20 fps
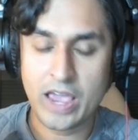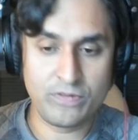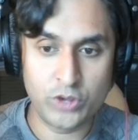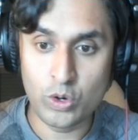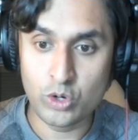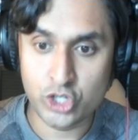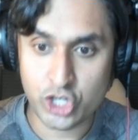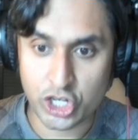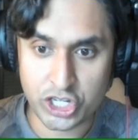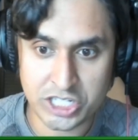
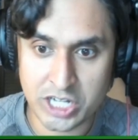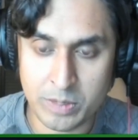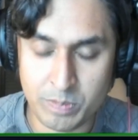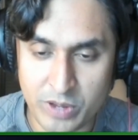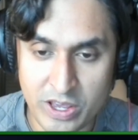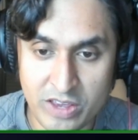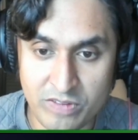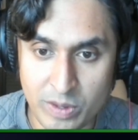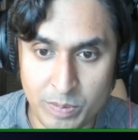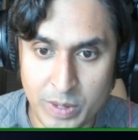if you just
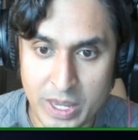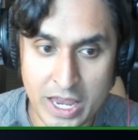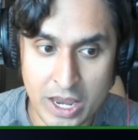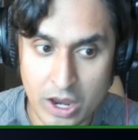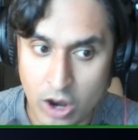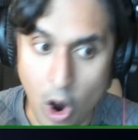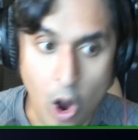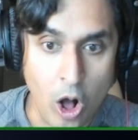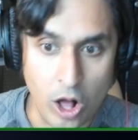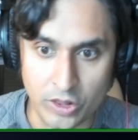did
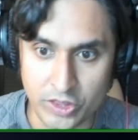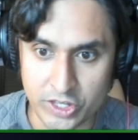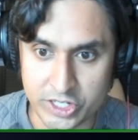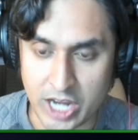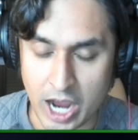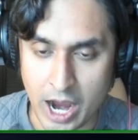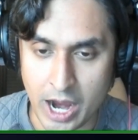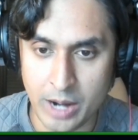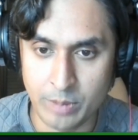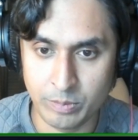PvP all the
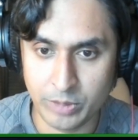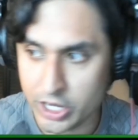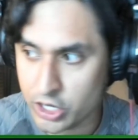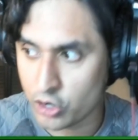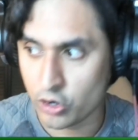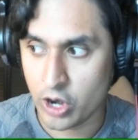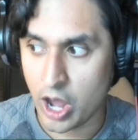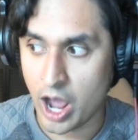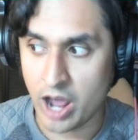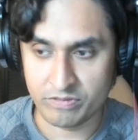time,
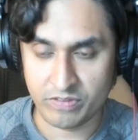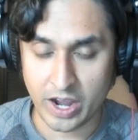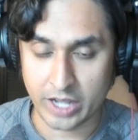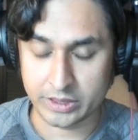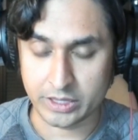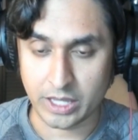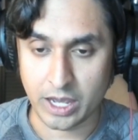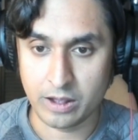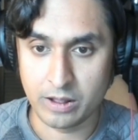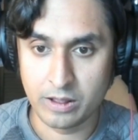like you're not
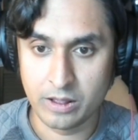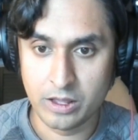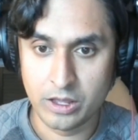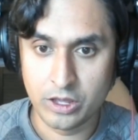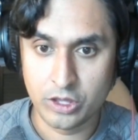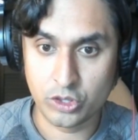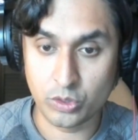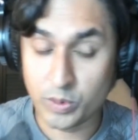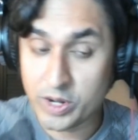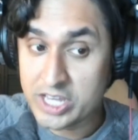Vata
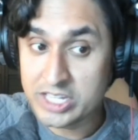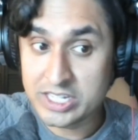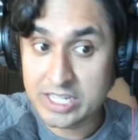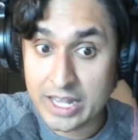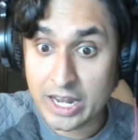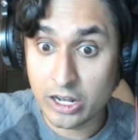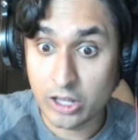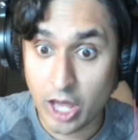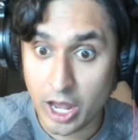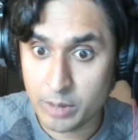the
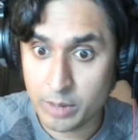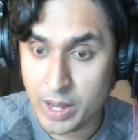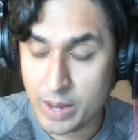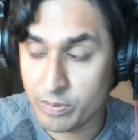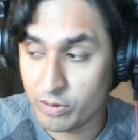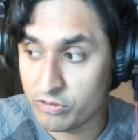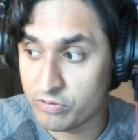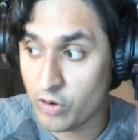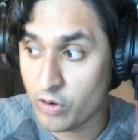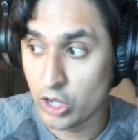reason that a lot of
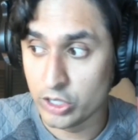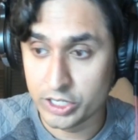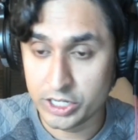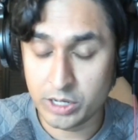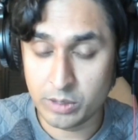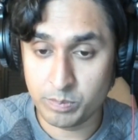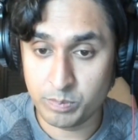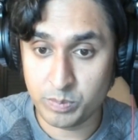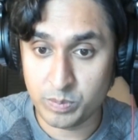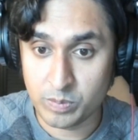people fall
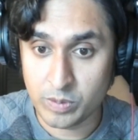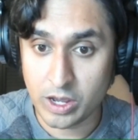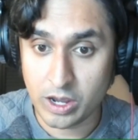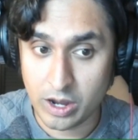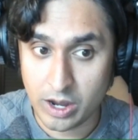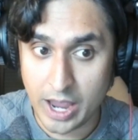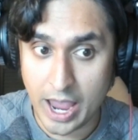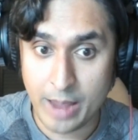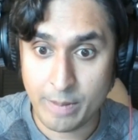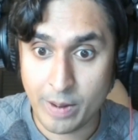into
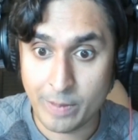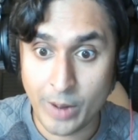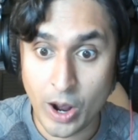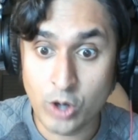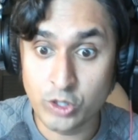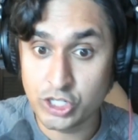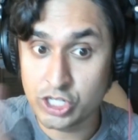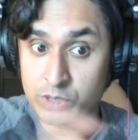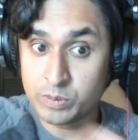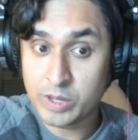uh,
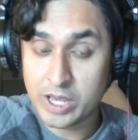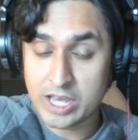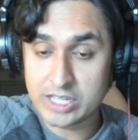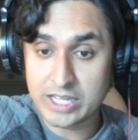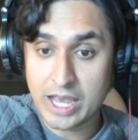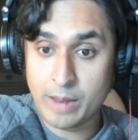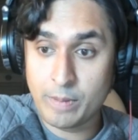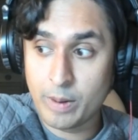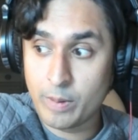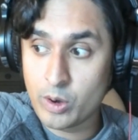MMOs is
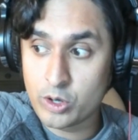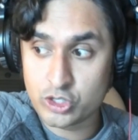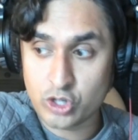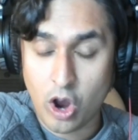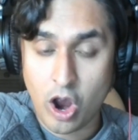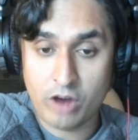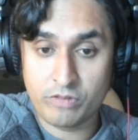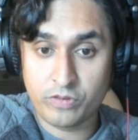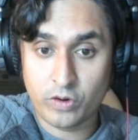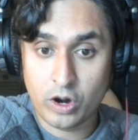because
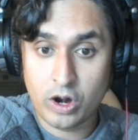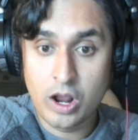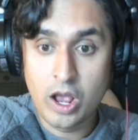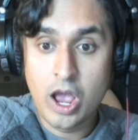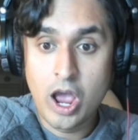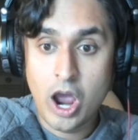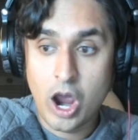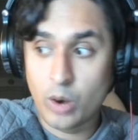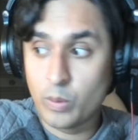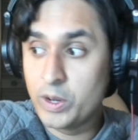MMOs
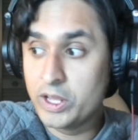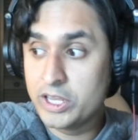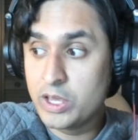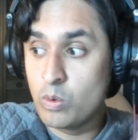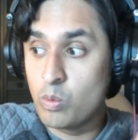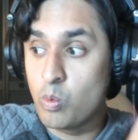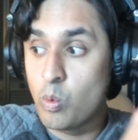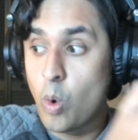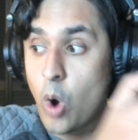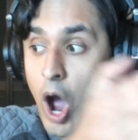offer a
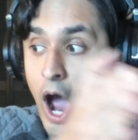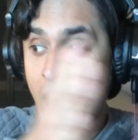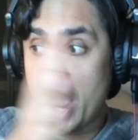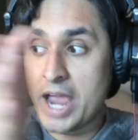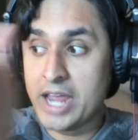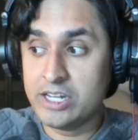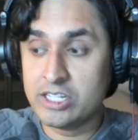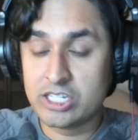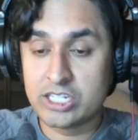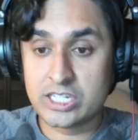really
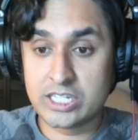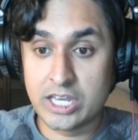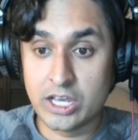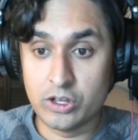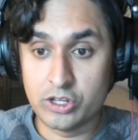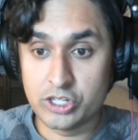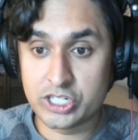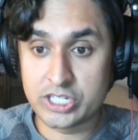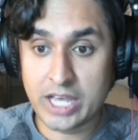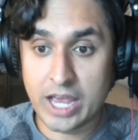wide
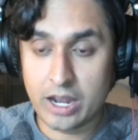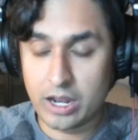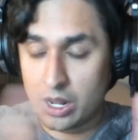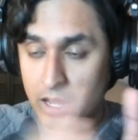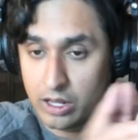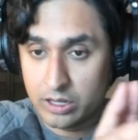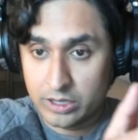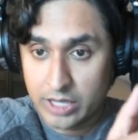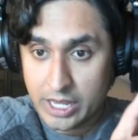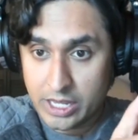skill set,
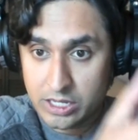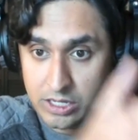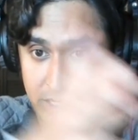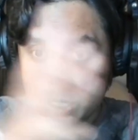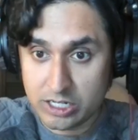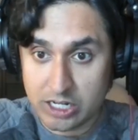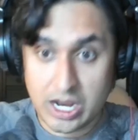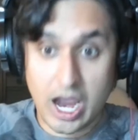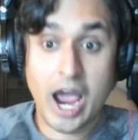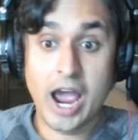uh, like
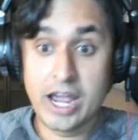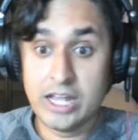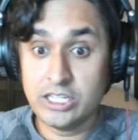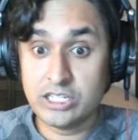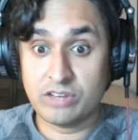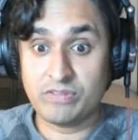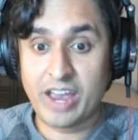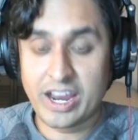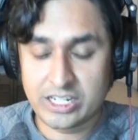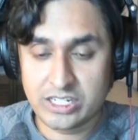
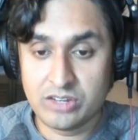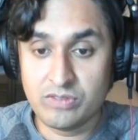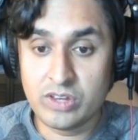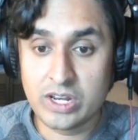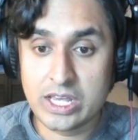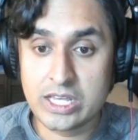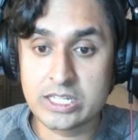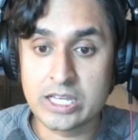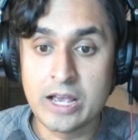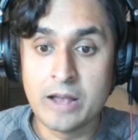kinds of
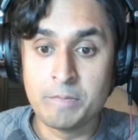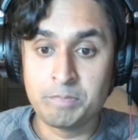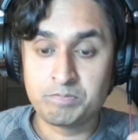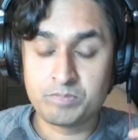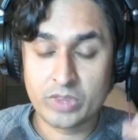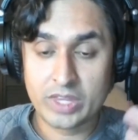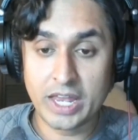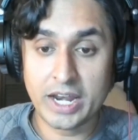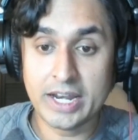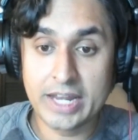activities
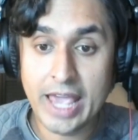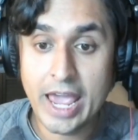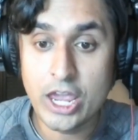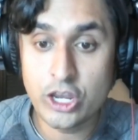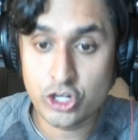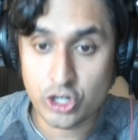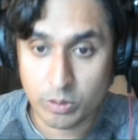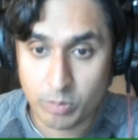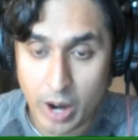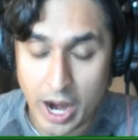that
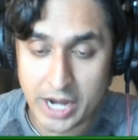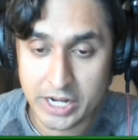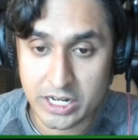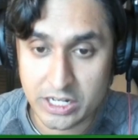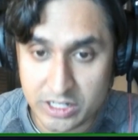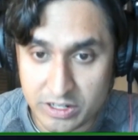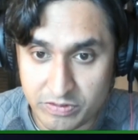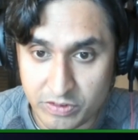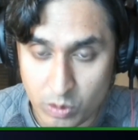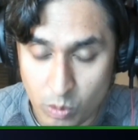engage your
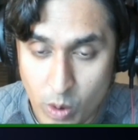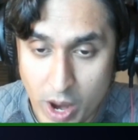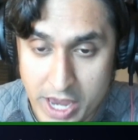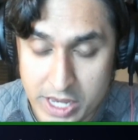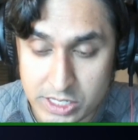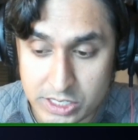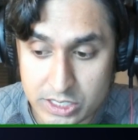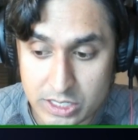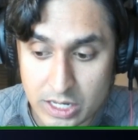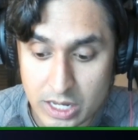mind in different
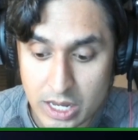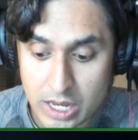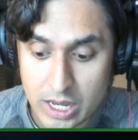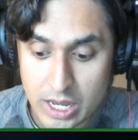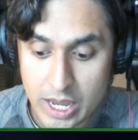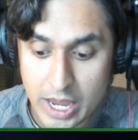ways.